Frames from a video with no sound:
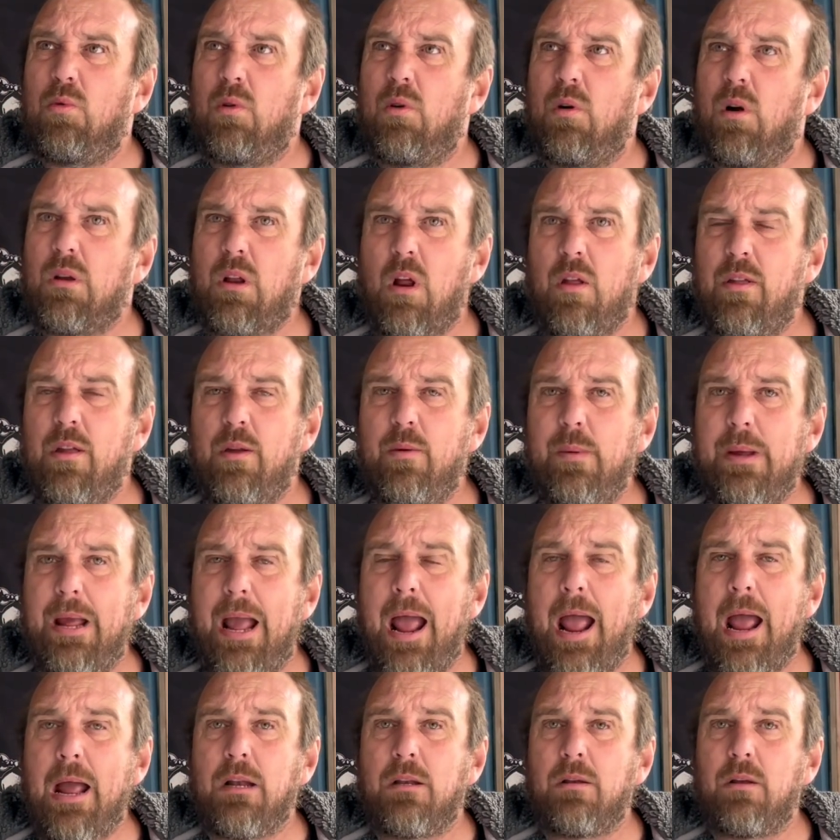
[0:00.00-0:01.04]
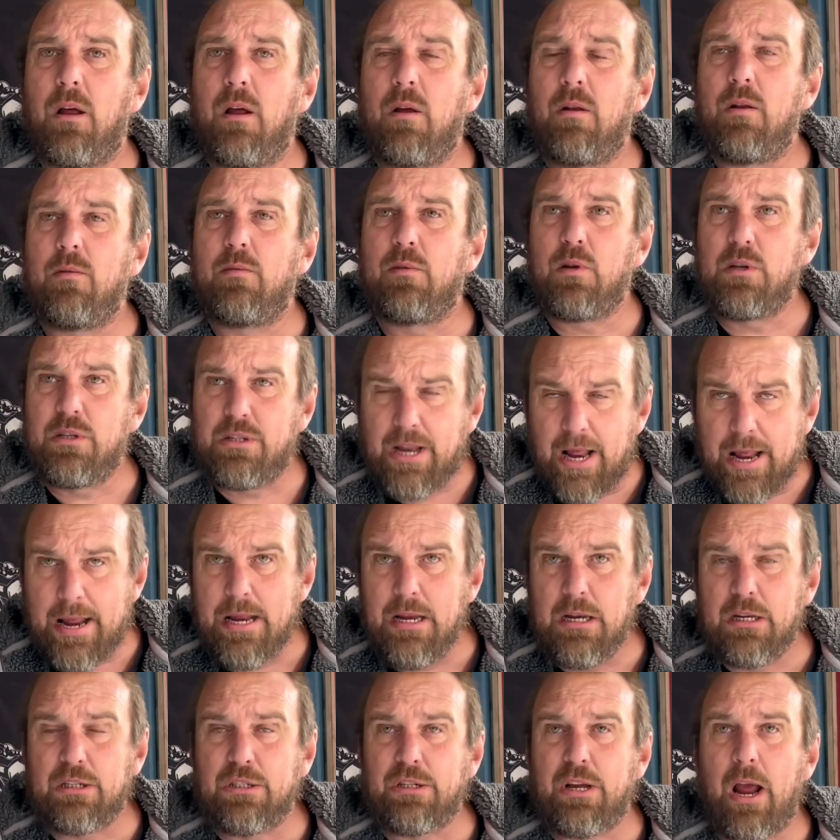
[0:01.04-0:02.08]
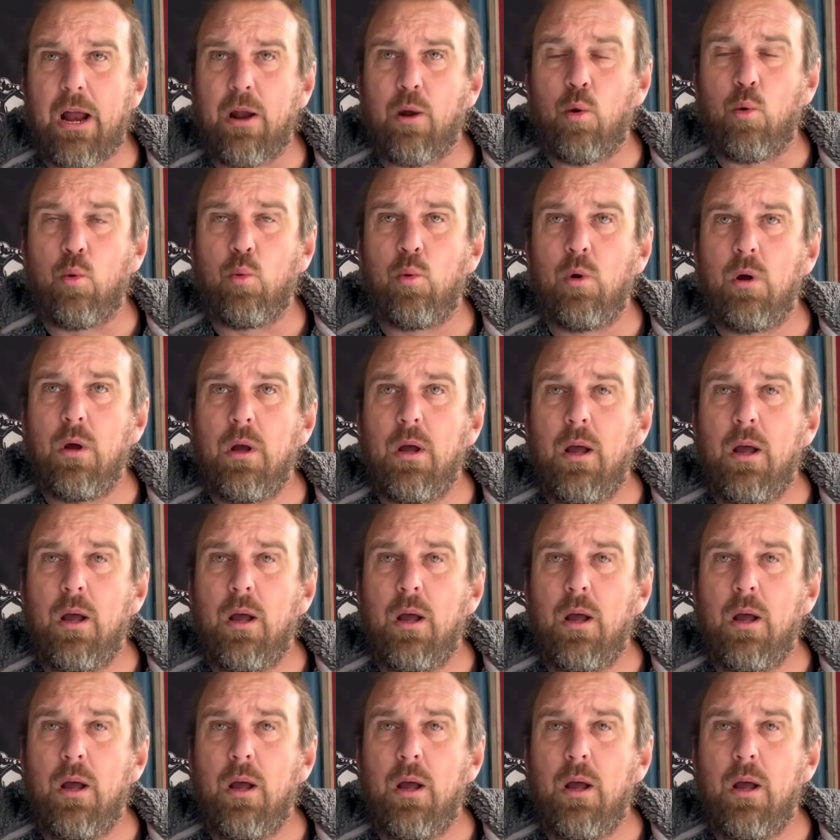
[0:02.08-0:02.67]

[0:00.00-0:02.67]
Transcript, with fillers: I don't think we had. Uh, it was on Dean's channel,